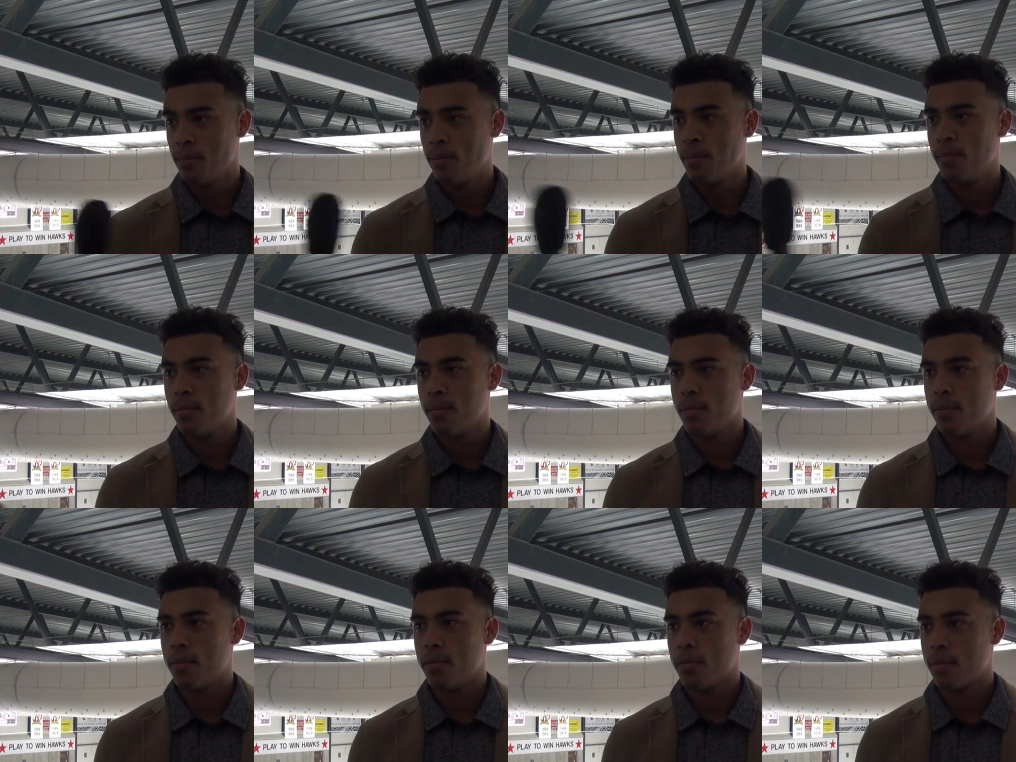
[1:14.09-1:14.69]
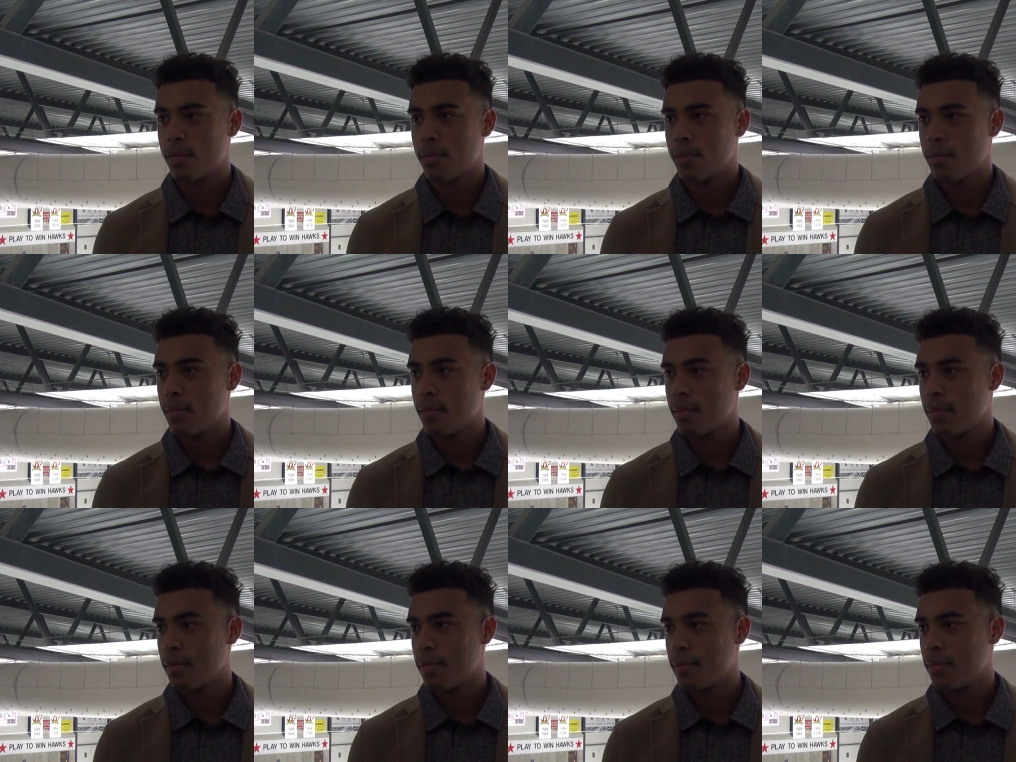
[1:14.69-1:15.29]
Have you some uh,
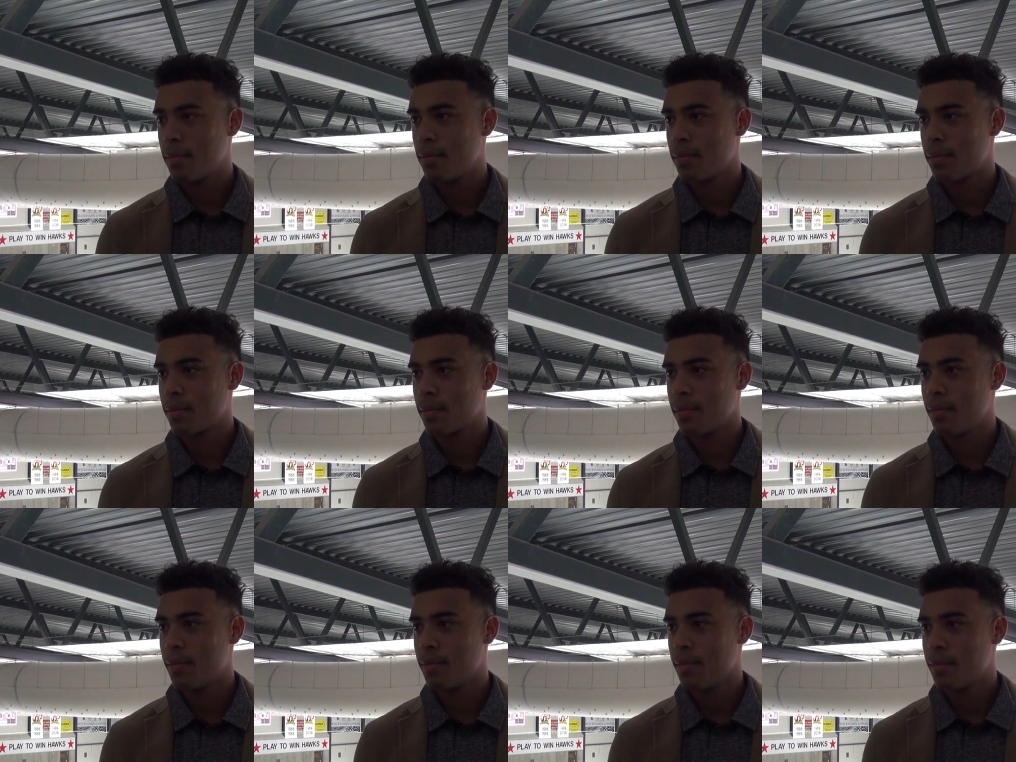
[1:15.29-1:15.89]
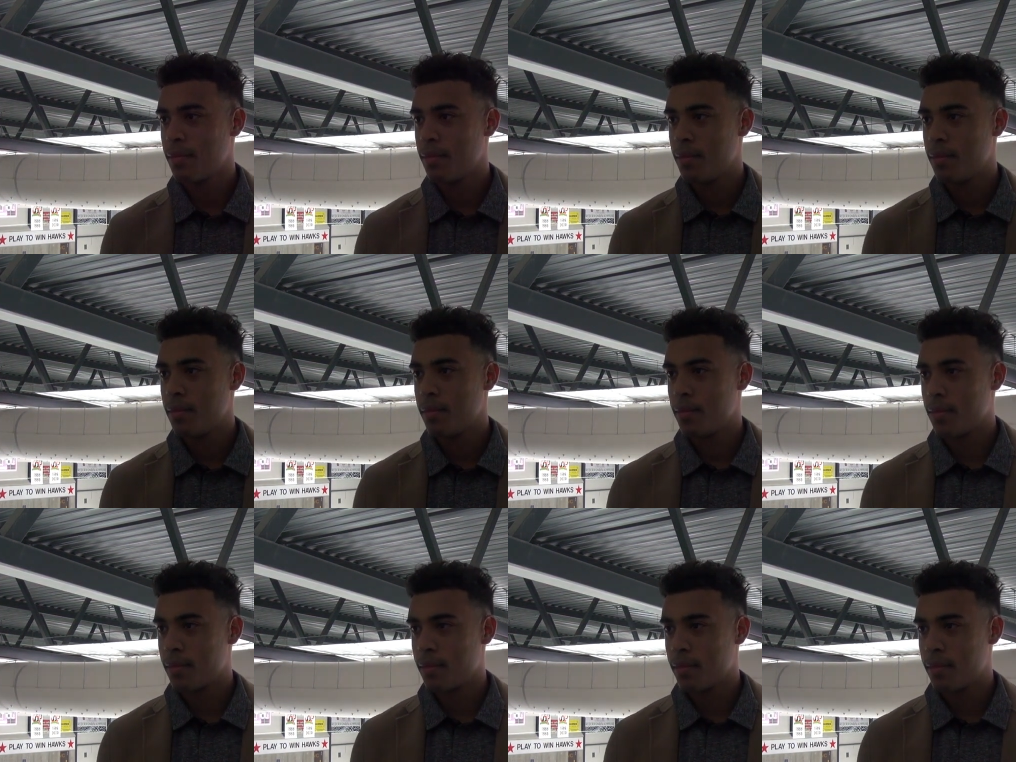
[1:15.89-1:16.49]
uh, opportunity? When, when,
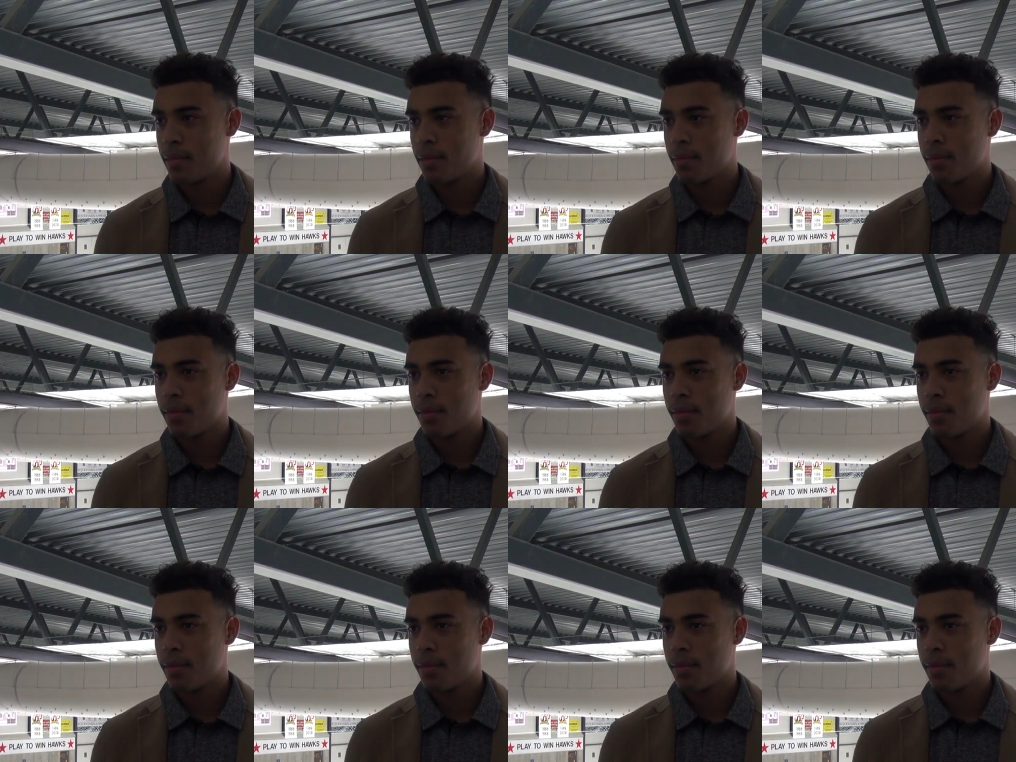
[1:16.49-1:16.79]
can you play?